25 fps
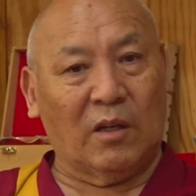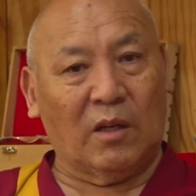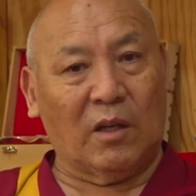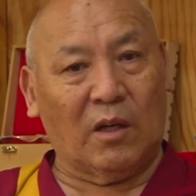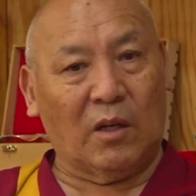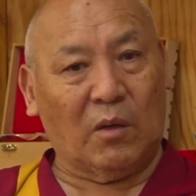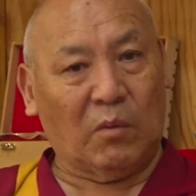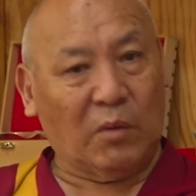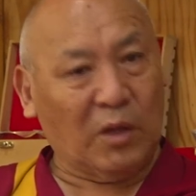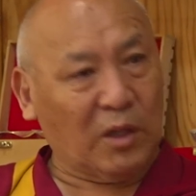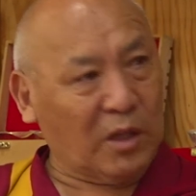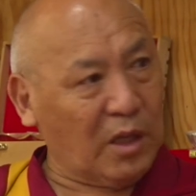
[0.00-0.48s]

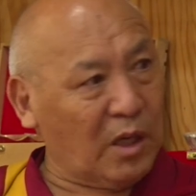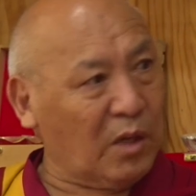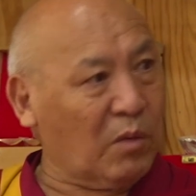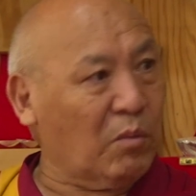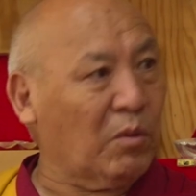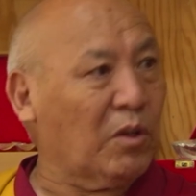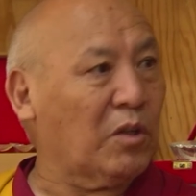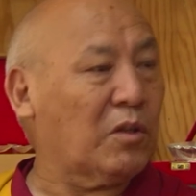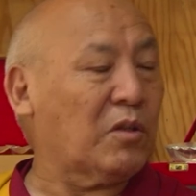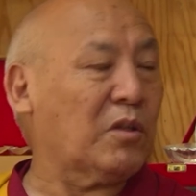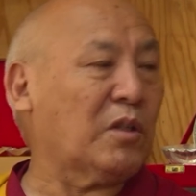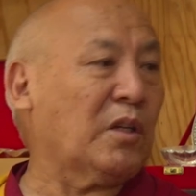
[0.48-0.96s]
And with that,
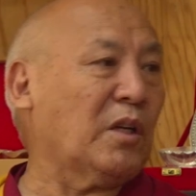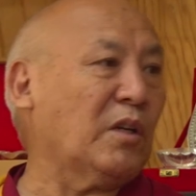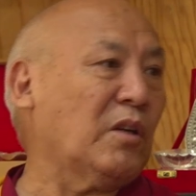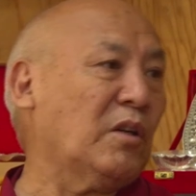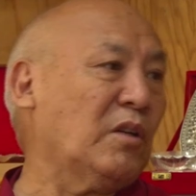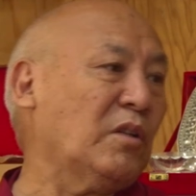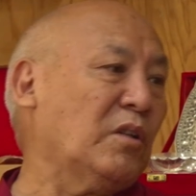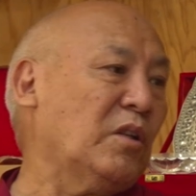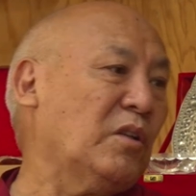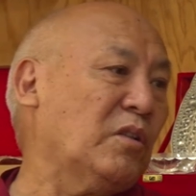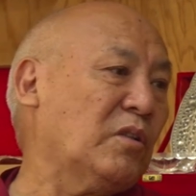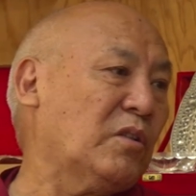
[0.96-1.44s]
we
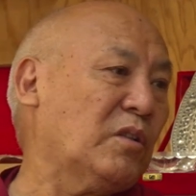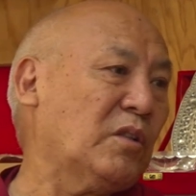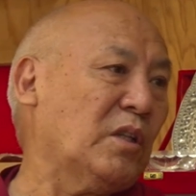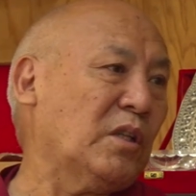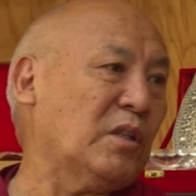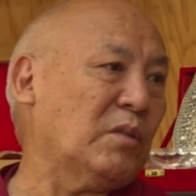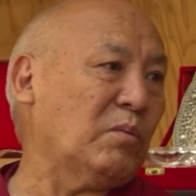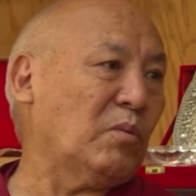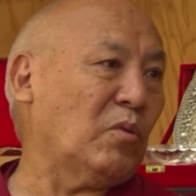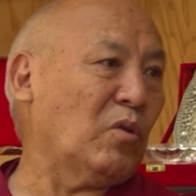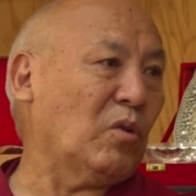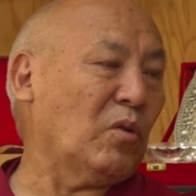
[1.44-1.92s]
started this
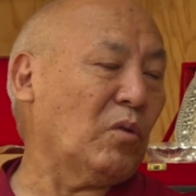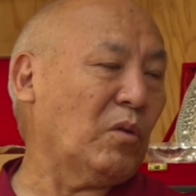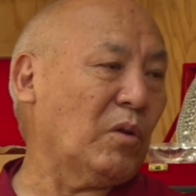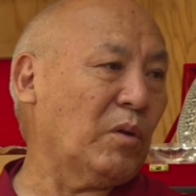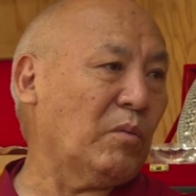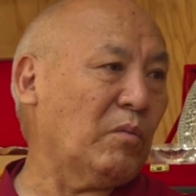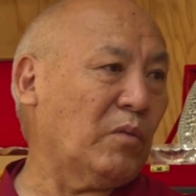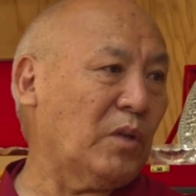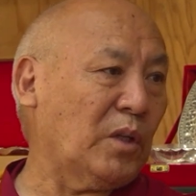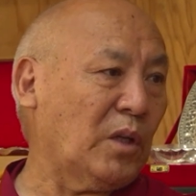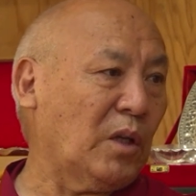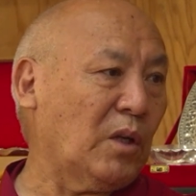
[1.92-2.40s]
science
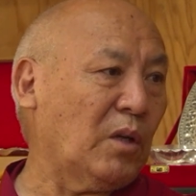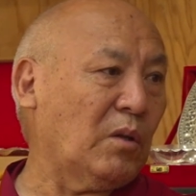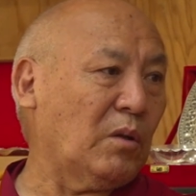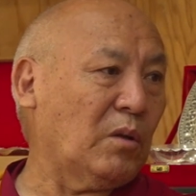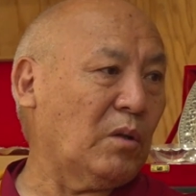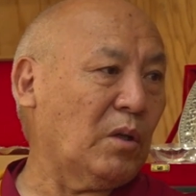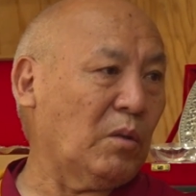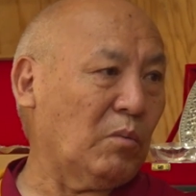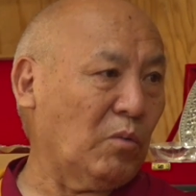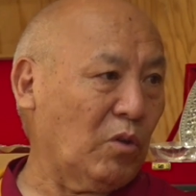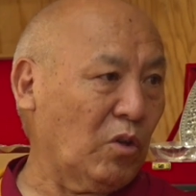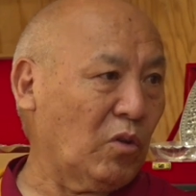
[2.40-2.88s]
program with the
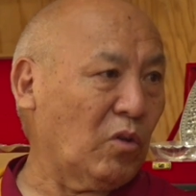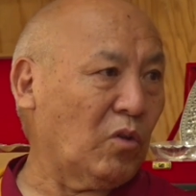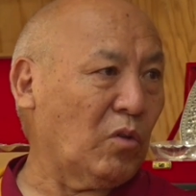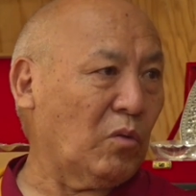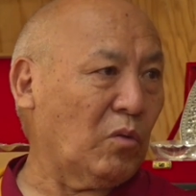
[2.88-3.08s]
Emory